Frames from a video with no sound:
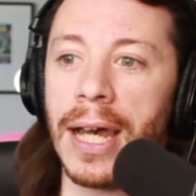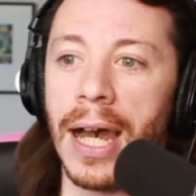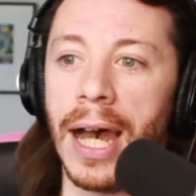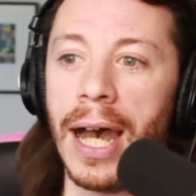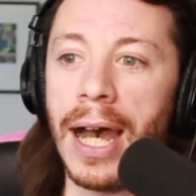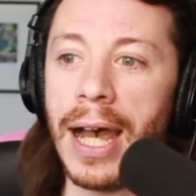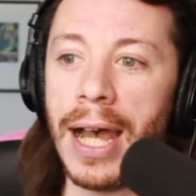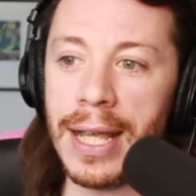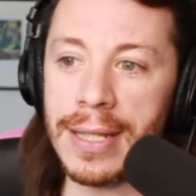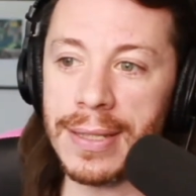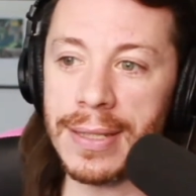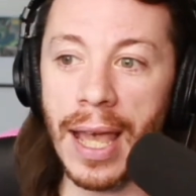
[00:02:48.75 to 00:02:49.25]

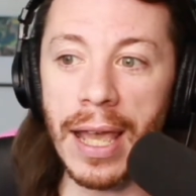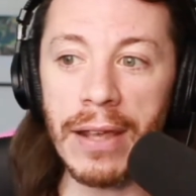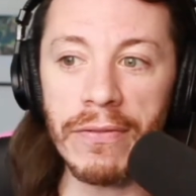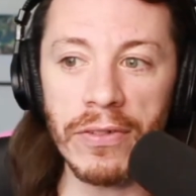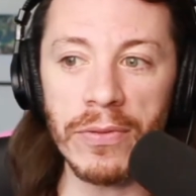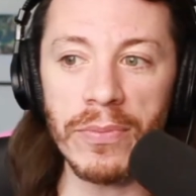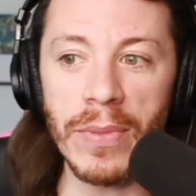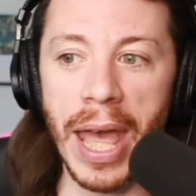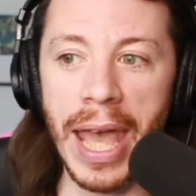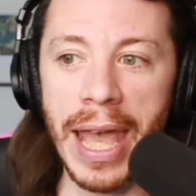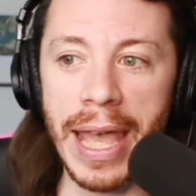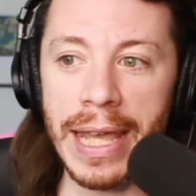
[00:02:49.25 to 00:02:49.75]
Aside
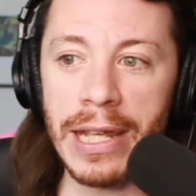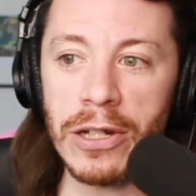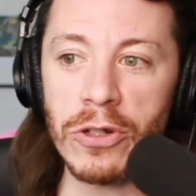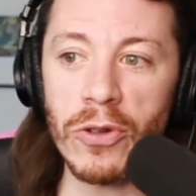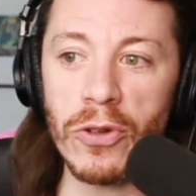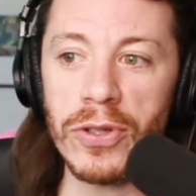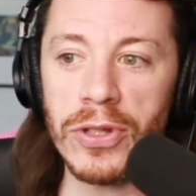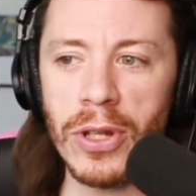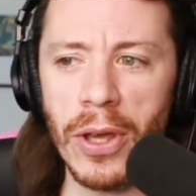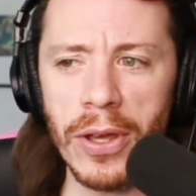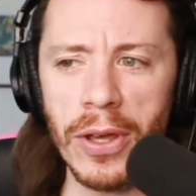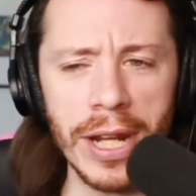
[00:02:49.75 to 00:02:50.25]
from that,
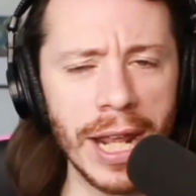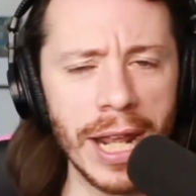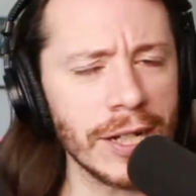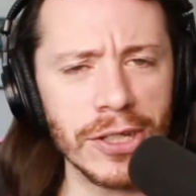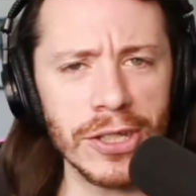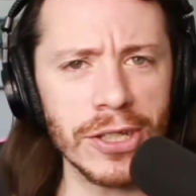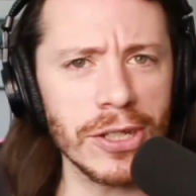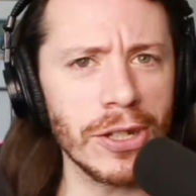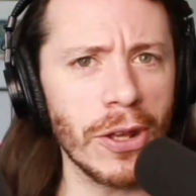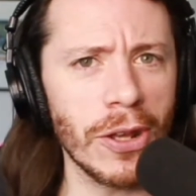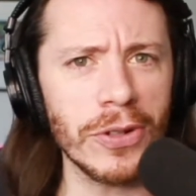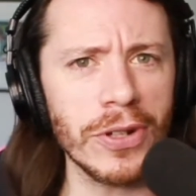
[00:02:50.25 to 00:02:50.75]
Andrew is
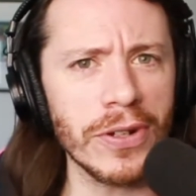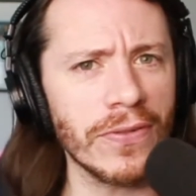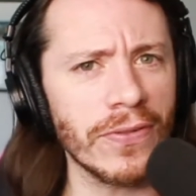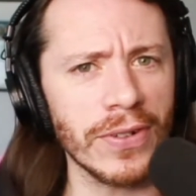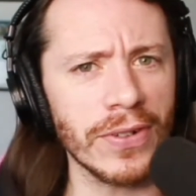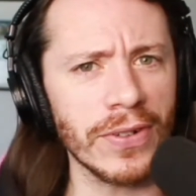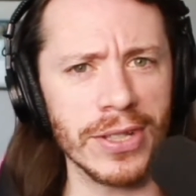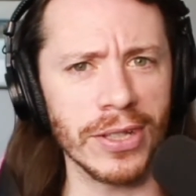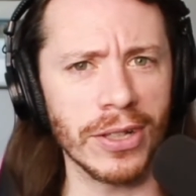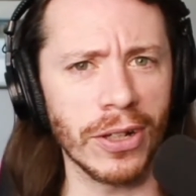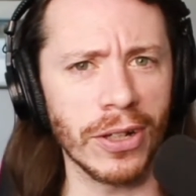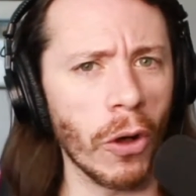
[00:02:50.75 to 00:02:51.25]
noted
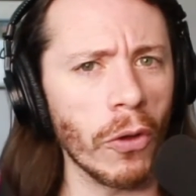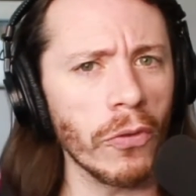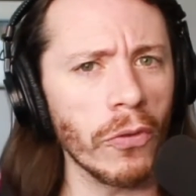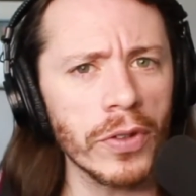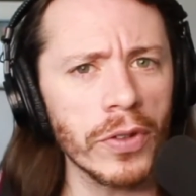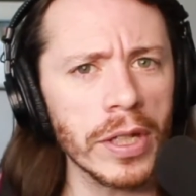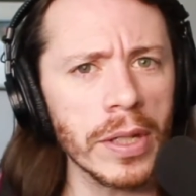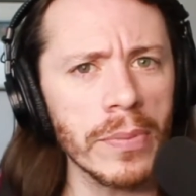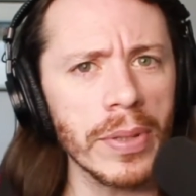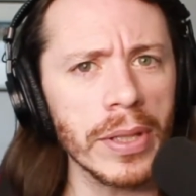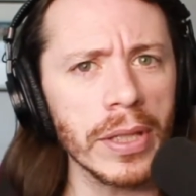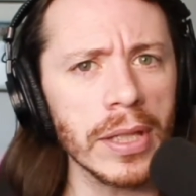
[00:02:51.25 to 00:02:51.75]
for his
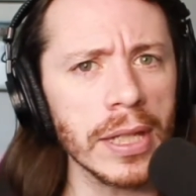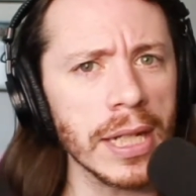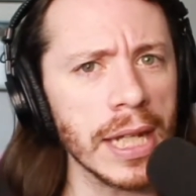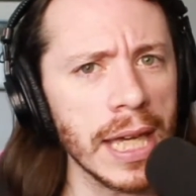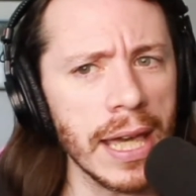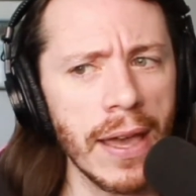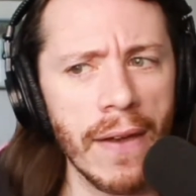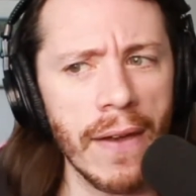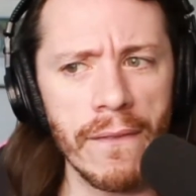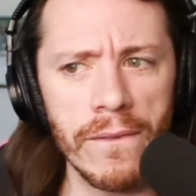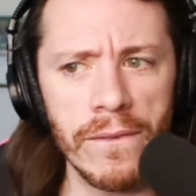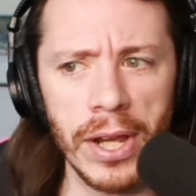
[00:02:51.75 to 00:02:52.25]
golfing
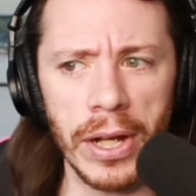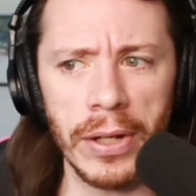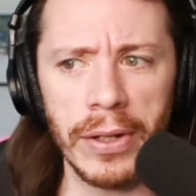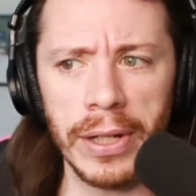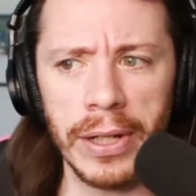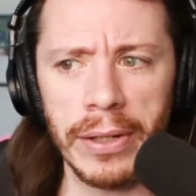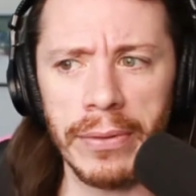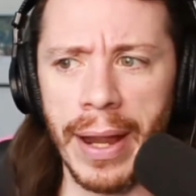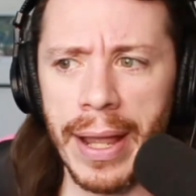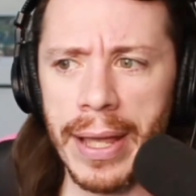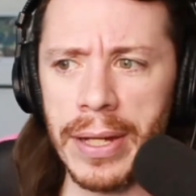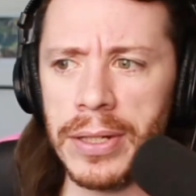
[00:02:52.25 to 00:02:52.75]
ability.
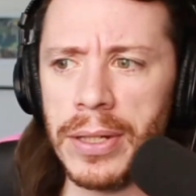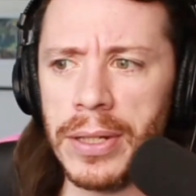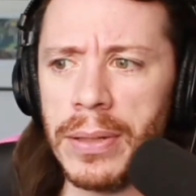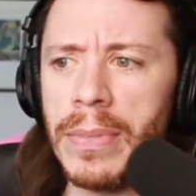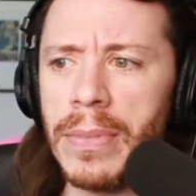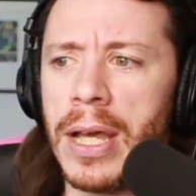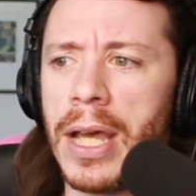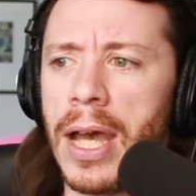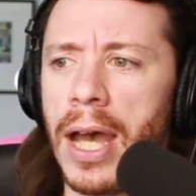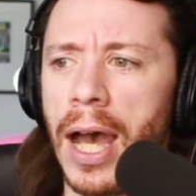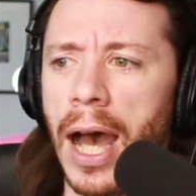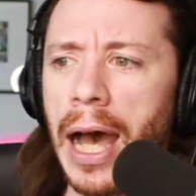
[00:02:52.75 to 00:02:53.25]
Very
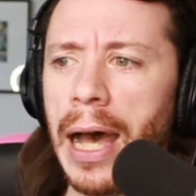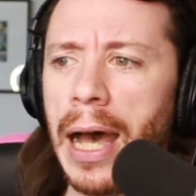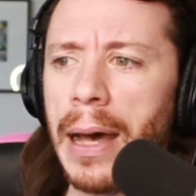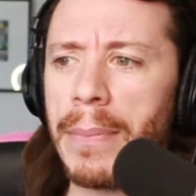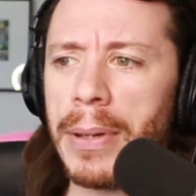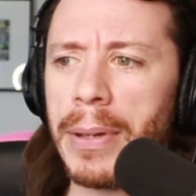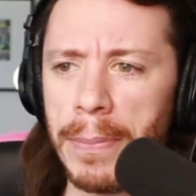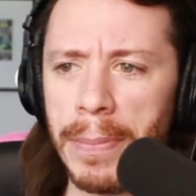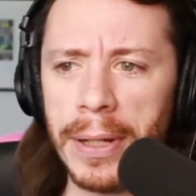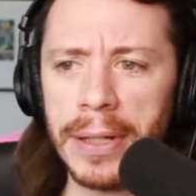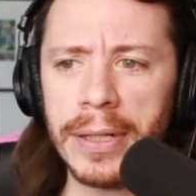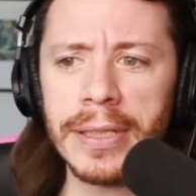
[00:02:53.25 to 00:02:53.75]
random.
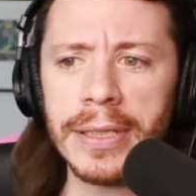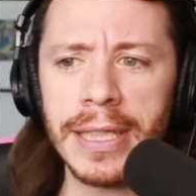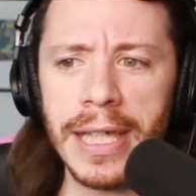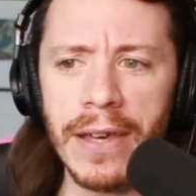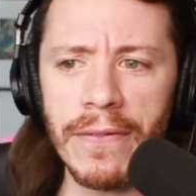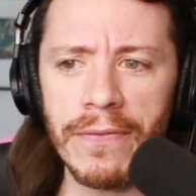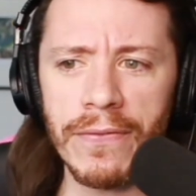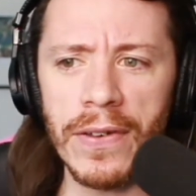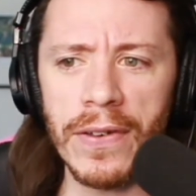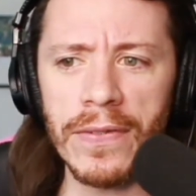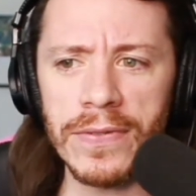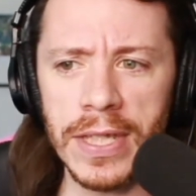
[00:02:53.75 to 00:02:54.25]
But apparently
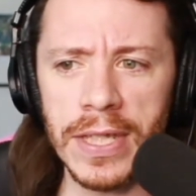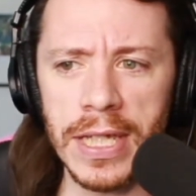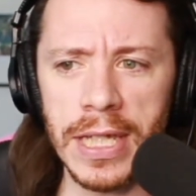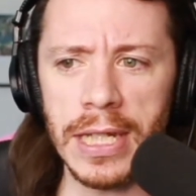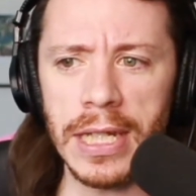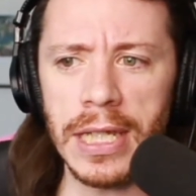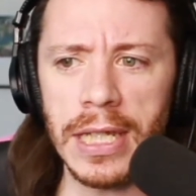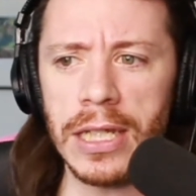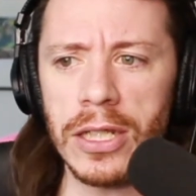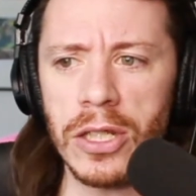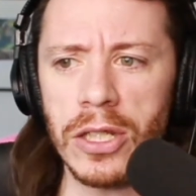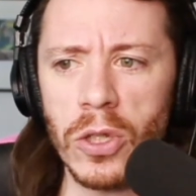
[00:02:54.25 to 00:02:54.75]
at
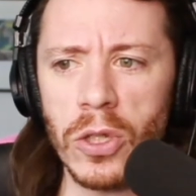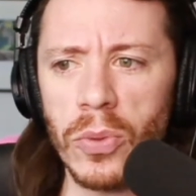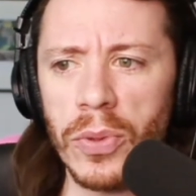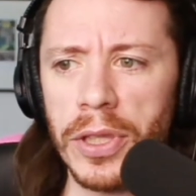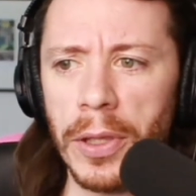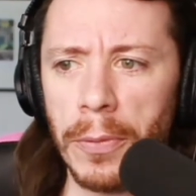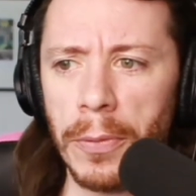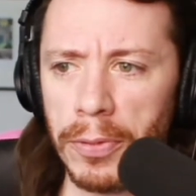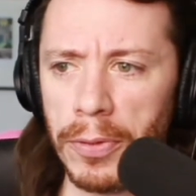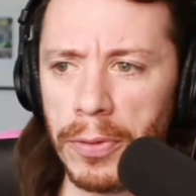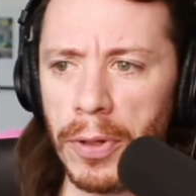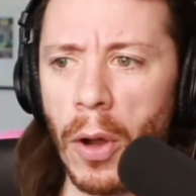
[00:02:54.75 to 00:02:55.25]
15, he
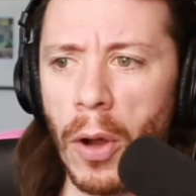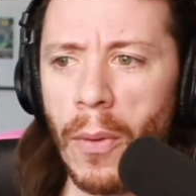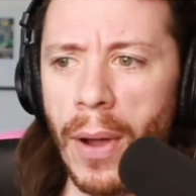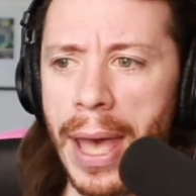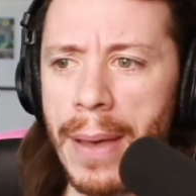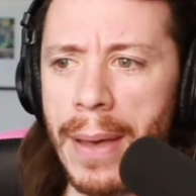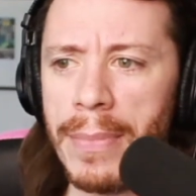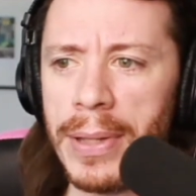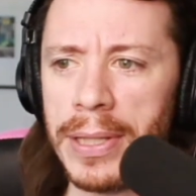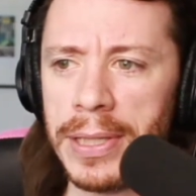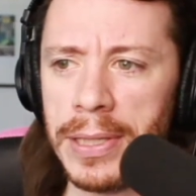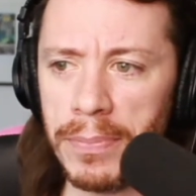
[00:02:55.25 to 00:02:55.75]
toured the
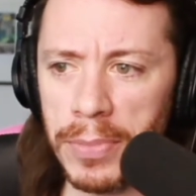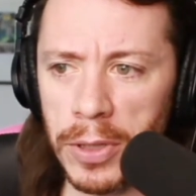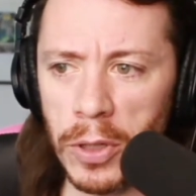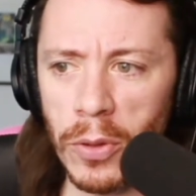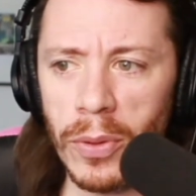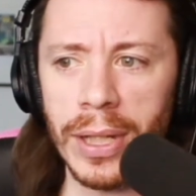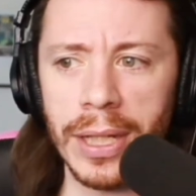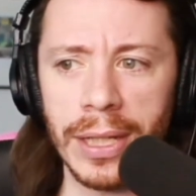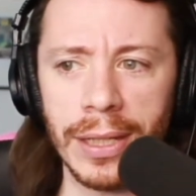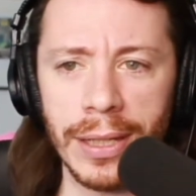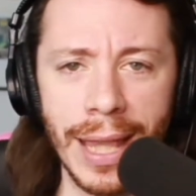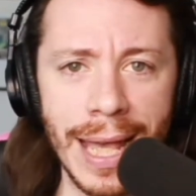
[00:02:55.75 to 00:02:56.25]
Pro-Am at the
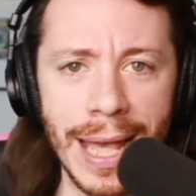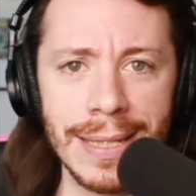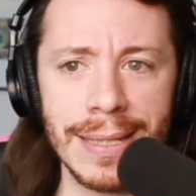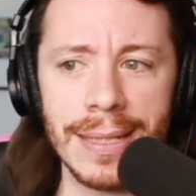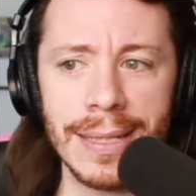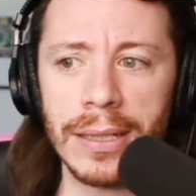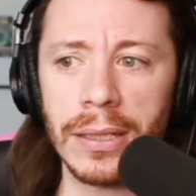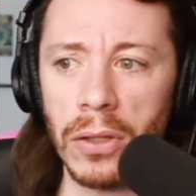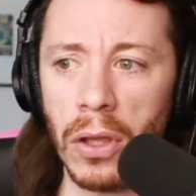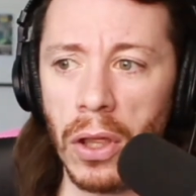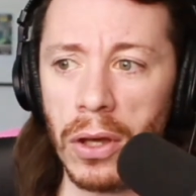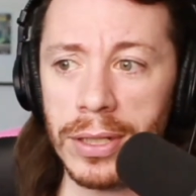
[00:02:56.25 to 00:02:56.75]
Buick
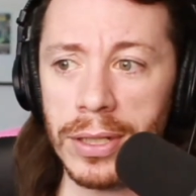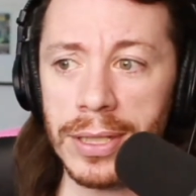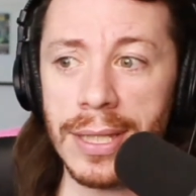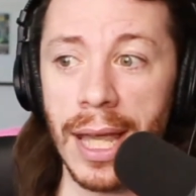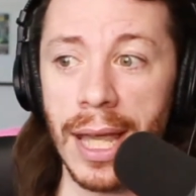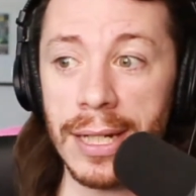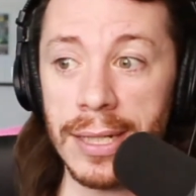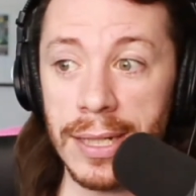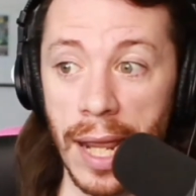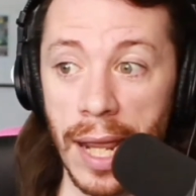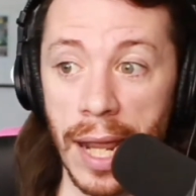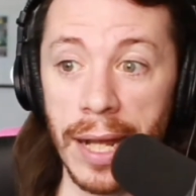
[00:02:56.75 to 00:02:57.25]
Classic
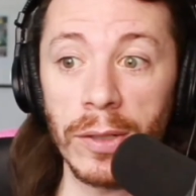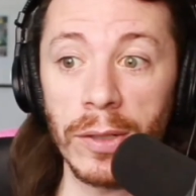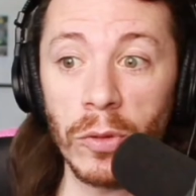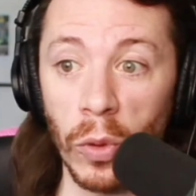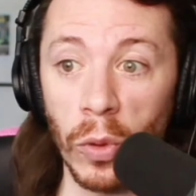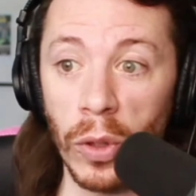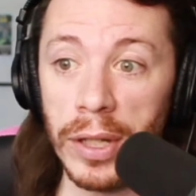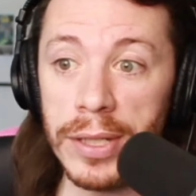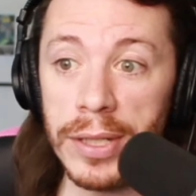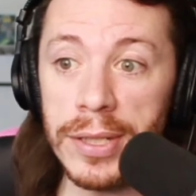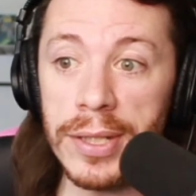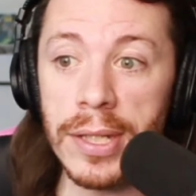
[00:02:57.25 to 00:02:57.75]
alongside Tiger
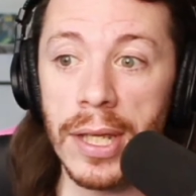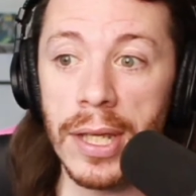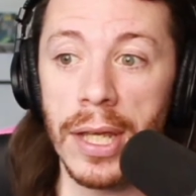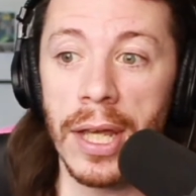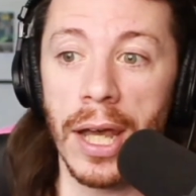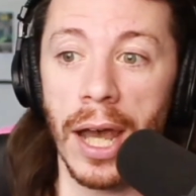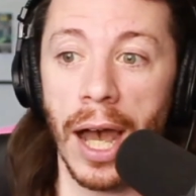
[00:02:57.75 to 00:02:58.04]
Woods.